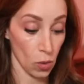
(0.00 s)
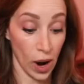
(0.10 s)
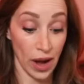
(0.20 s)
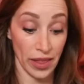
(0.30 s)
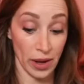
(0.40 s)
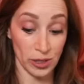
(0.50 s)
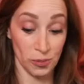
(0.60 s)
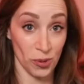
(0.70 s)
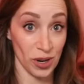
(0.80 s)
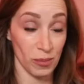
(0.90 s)
Wow, that was a
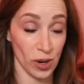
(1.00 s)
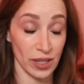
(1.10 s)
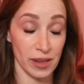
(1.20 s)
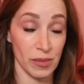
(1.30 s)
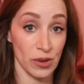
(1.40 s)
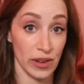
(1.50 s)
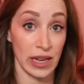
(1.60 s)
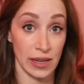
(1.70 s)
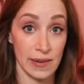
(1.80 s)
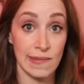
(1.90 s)
pretty brilliant
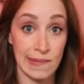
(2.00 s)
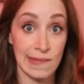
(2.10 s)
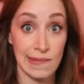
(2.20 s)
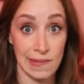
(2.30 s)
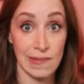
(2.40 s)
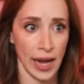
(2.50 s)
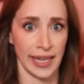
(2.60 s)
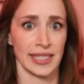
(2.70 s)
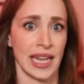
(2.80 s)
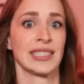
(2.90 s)
movie. I
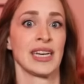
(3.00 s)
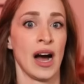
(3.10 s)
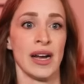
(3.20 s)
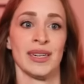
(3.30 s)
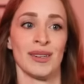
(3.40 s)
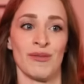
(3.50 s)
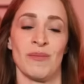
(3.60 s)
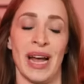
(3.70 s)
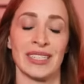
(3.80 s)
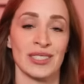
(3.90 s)
guess that's kind of a
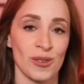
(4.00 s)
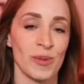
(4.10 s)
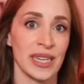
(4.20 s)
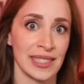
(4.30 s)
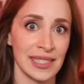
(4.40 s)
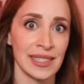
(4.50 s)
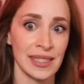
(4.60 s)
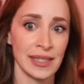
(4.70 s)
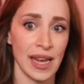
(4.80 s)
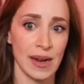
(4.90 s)
masterpiece,
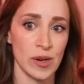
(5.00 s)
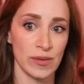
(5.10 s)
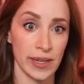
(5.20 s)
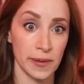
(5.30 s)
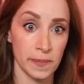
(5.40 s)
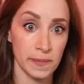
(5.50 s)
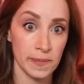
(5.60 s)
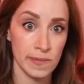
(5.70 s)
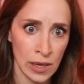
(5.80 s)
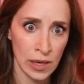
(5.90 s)
that movie,
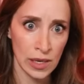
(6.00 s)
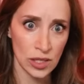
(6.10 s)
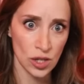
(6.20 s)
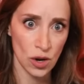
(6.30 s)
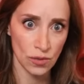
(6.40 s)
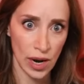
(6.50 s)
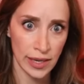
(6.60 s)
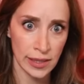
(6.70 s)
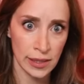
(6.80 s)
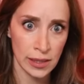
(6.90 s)
in its own
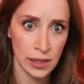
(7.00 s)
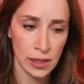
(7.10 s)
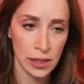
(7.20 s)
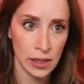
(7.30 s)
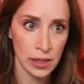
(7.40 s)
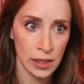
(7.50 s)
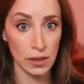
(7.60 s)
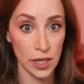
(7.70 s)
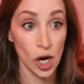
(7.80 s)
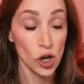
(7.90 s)
right.
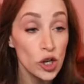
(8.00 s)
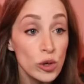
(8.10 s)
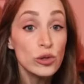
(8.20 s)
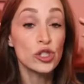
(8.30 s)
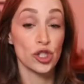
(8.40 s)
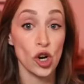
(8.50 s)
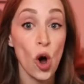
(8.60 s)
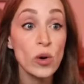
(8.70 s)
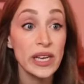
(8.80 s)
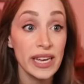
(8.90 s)
Like, are you
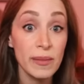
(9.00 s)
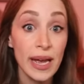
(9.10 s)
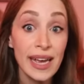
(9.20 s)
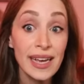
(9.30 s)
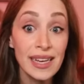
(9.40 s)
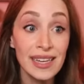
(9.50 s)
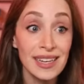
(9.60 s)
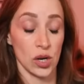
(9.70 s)
joking me?